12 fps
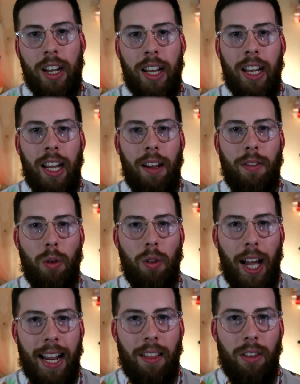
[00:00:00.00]
if you
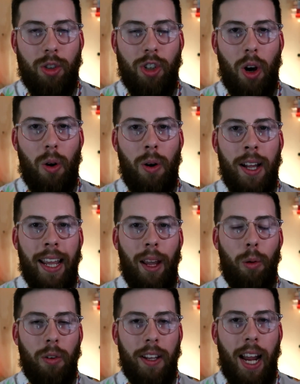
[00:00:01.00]
like the show, it would
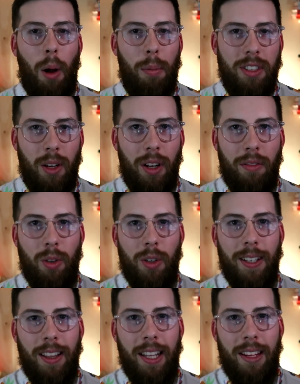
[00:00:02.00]
really help us out if you
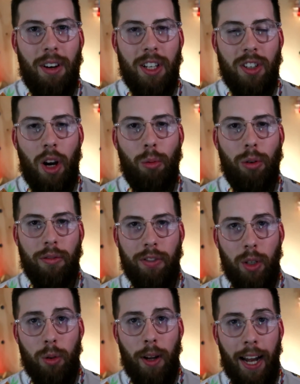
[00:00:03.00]
could leave us a
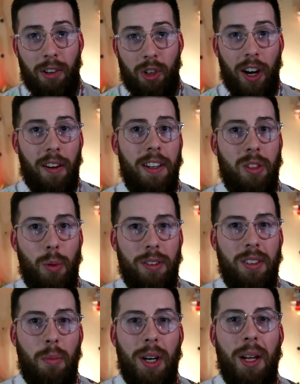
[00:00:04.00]
review and share this with
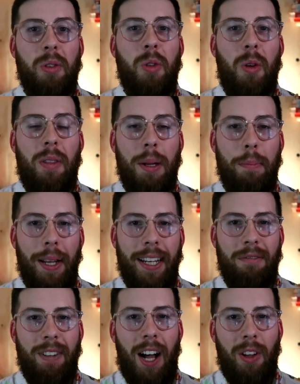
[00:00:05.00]
someone else who you think might get
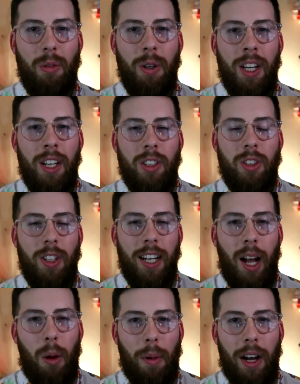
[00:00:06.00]
value, so you can
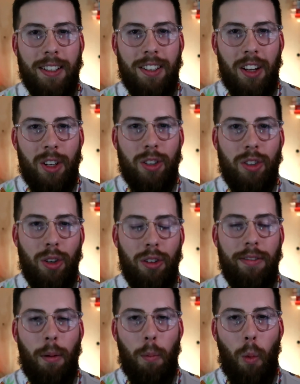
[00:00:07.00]
help us
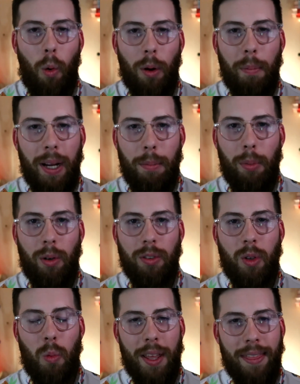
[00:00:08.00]
serve more people. So
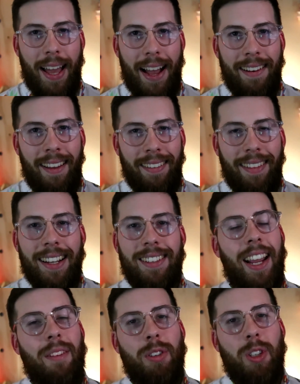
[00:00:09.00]
with that, thanks
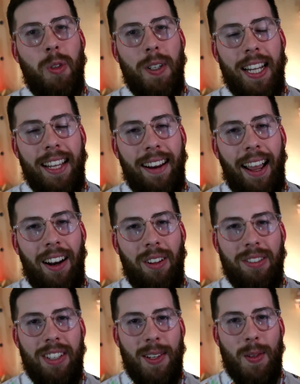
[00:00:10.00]
again for tuning in, and I'll see you